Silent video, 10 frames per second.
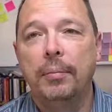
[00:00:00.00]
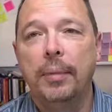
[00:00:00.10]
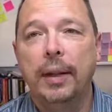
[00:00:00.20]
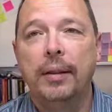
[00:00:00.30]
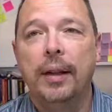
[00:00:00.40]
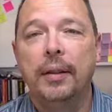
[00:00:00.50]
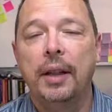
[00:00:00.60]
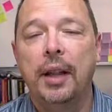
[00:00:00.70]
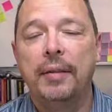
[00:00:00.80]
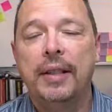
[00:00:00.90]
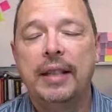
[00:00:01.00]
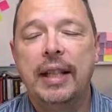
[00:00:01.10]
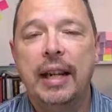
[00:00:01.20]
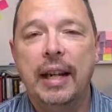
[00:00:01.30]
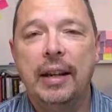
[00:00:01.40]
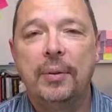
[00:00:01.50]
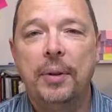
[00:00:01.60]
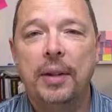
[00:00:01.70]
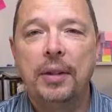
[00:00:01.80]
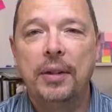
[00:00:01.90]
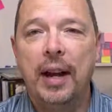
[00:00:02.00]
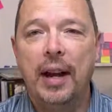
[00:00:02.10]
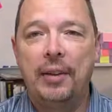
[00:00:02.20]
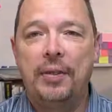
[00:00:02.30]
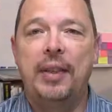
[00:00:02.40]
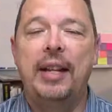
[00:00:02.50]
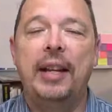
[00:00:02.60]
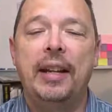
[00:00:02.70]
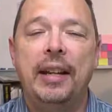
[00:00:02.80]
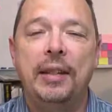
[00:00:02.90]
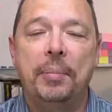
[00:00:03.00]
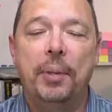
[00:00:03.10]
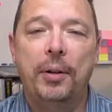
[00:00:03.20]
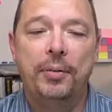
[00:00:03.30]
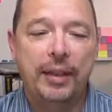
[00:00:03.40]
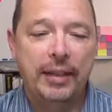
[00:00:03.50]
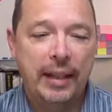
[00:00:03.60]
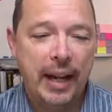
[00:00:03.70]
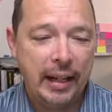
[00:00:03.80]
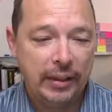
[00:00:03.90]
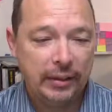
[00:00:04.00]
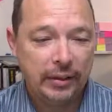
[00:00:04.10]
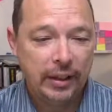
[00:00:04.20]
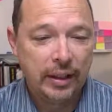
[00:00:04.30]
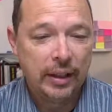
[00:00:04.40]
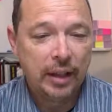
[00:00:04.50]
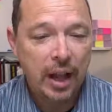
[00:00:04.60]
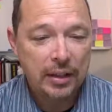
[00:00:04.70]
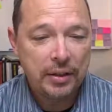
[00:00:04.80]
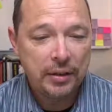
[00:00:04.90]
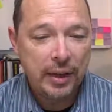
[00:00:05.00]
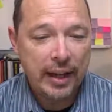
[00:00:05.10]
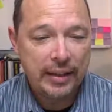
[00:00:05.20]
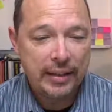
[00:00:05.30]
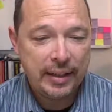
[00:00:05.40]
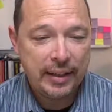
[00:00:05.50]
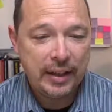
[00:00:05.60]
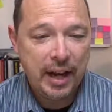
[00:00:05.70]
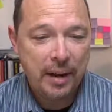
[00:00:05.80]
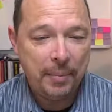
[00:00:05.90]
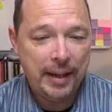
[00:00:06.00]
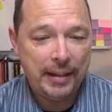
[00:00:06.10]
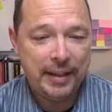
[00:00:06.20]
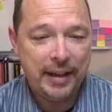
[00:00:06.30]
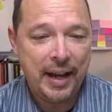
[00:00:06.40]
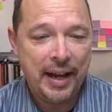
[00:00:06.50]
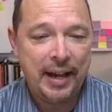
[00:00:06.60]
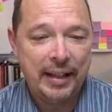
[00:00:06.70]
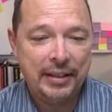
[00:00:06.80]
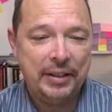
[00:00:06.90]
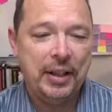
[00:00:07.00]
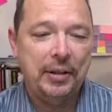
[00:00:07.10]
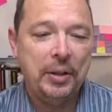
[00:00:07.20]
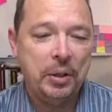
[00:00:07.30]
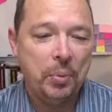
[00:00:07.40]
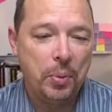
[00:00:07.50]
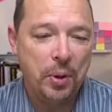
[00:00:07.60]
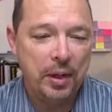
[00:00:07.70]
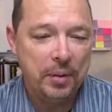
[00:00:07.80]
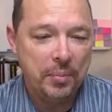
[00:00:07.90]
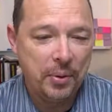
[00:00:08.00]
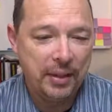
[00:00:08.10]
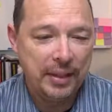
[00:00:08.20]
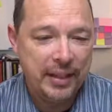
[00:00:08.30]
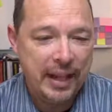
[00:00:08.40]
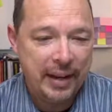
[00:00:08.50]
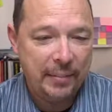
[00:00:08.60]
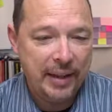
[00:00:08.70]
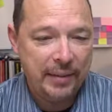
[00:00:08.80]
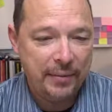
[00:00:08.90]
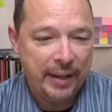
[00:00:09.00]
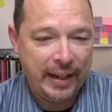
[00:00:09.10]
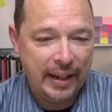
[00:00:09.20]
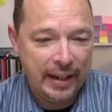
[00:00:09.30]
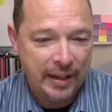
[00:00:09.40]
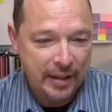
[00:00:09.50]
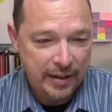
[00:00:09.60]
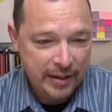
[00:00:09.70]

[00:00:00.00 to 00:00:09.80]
But I'd love to see what you guys think is a perfect state. Lots of great comments and highs there this morning. Good morning to Debbie, to Vicky.